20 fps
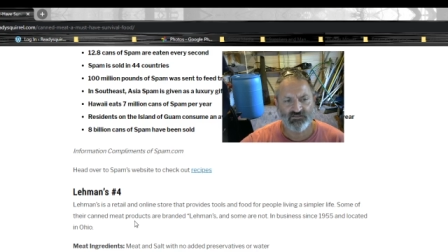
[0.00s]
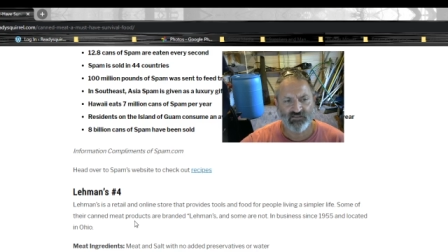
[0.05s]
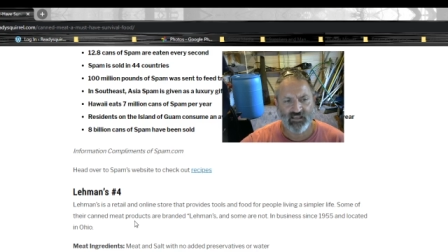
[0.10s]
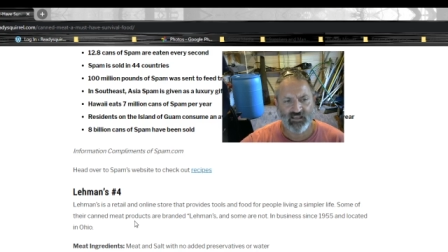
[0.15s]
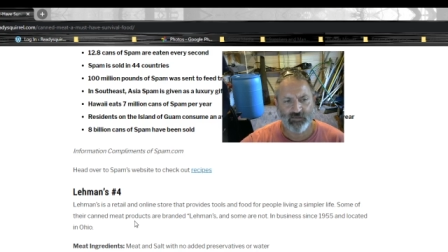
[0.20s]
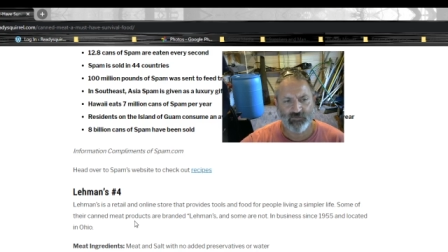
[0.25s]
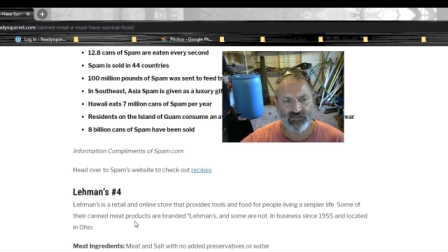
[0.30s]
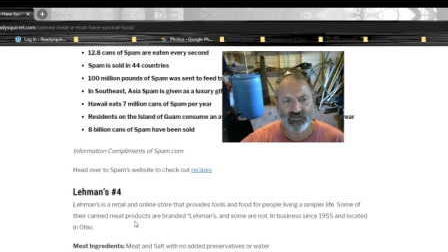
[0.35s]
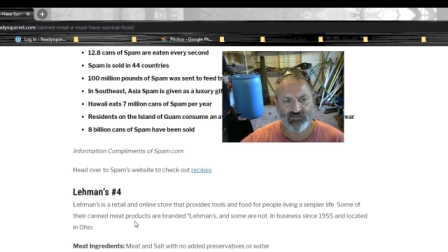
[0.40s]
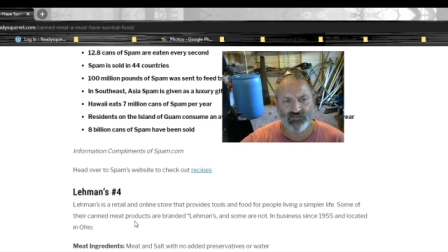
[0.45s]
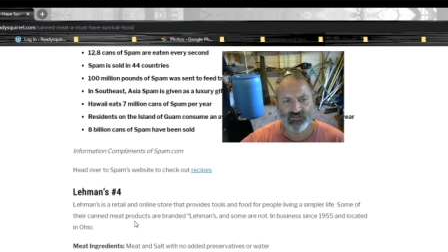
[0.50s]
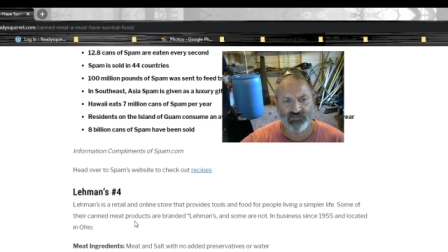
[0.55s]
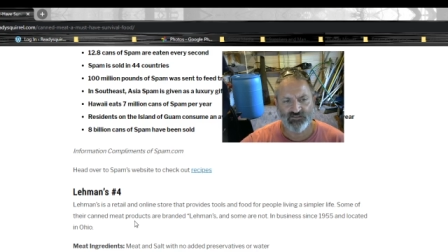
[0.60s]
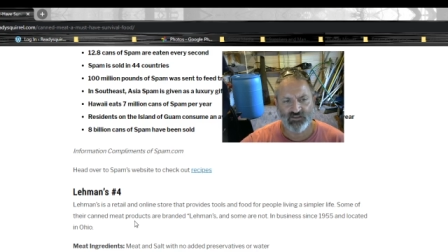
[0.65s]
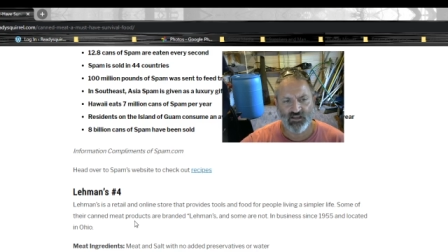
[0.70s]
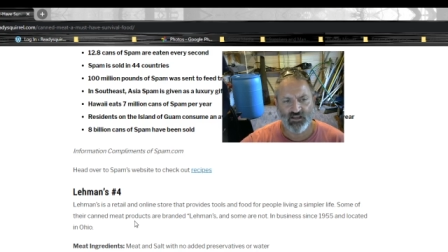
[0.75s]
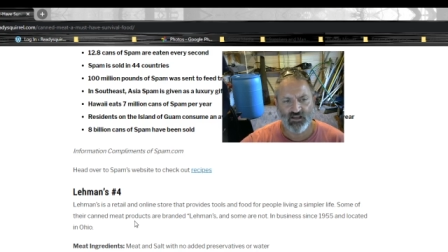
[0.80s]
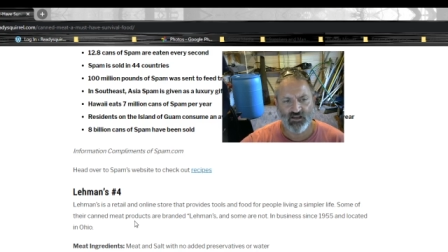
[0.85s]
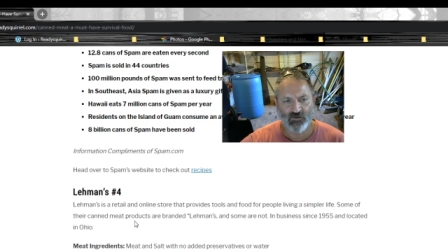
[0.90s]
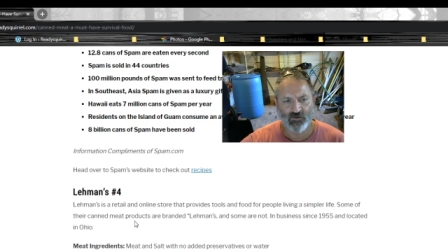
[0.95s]
Lehman's is
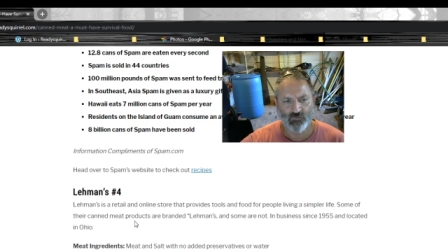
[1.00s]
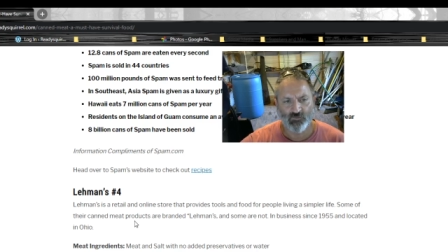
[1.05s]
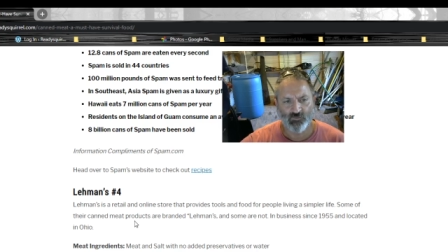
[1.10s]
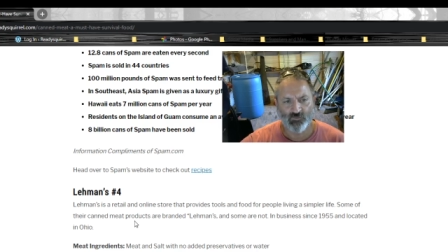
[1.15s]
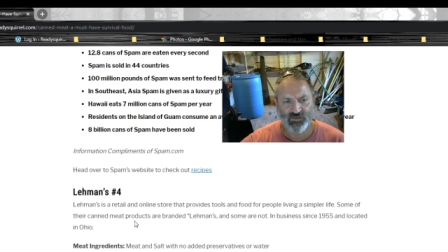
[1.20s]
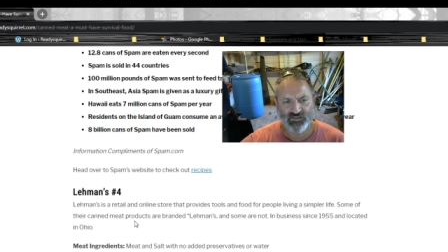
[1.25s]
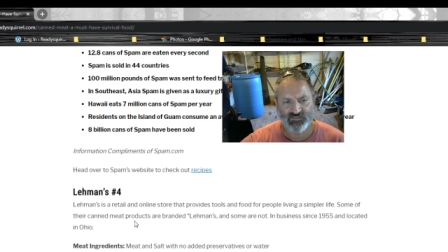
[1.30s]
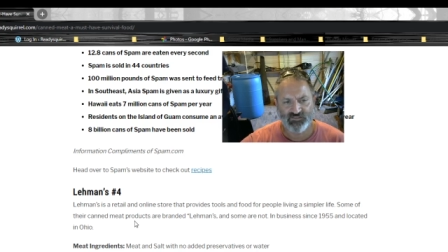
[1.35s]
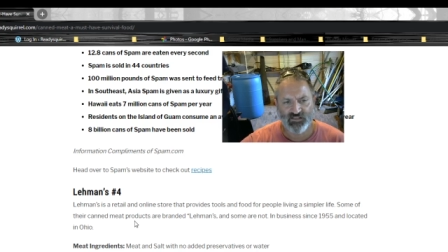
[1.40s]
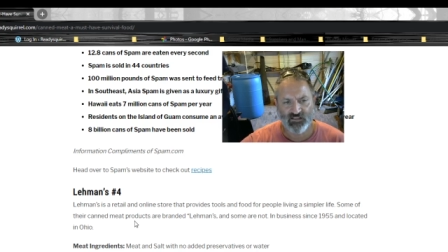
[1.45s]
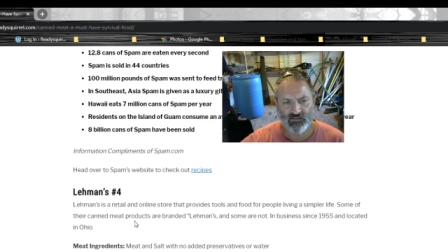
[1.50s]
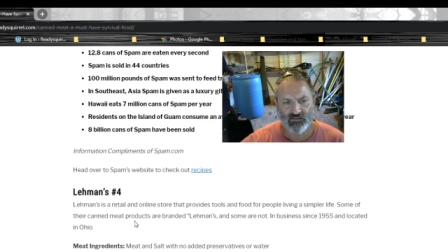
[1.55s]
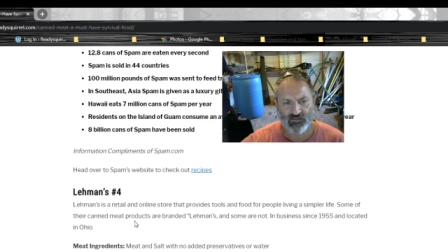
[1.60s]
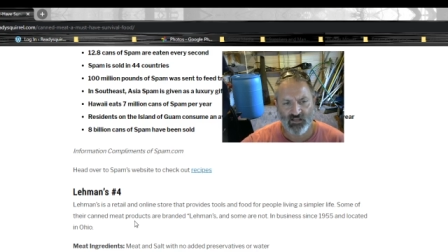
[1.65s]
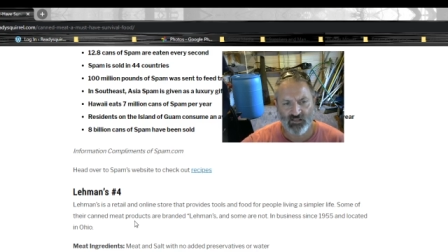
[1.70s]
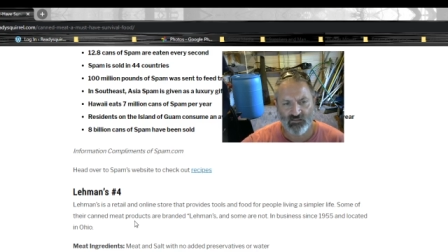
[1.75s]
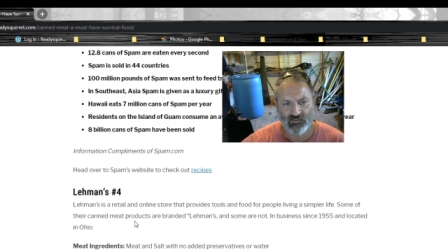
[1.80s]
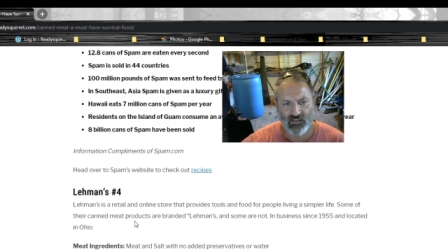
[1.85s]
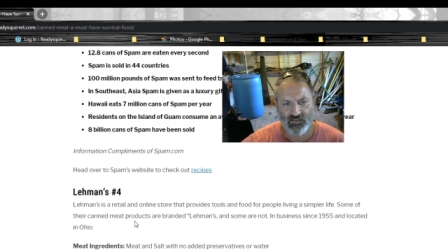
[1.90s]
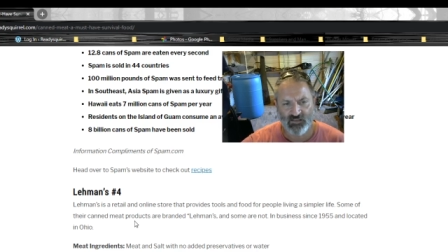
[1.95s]
a retail and
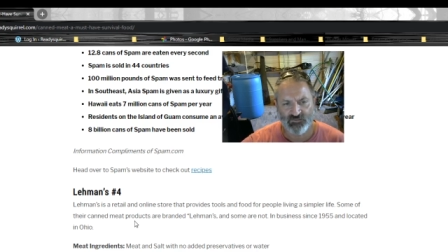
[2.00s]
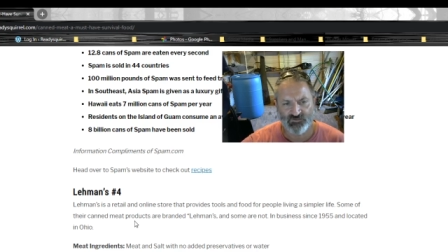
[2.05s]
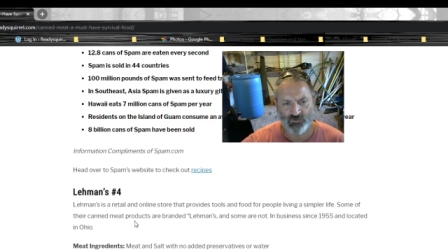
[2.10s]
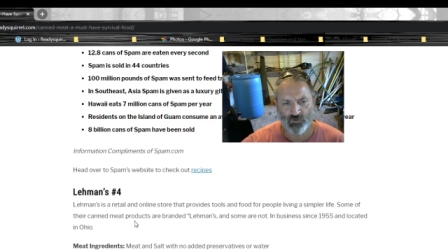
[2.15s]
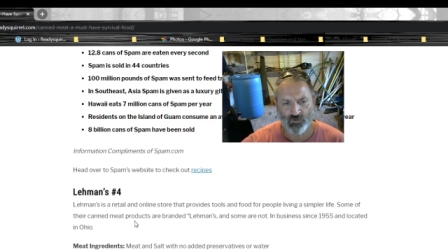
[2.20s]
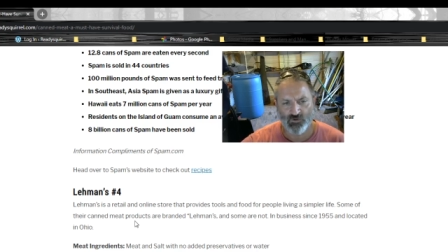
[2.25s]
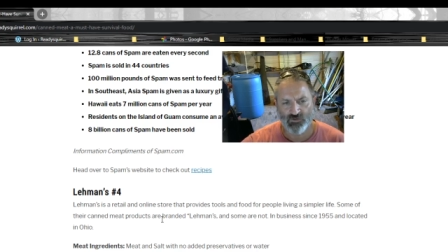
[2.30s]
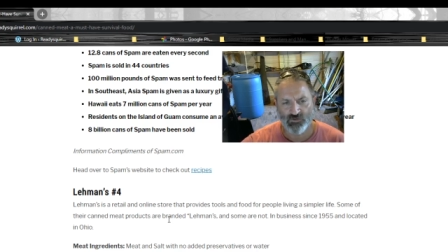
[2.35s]
online store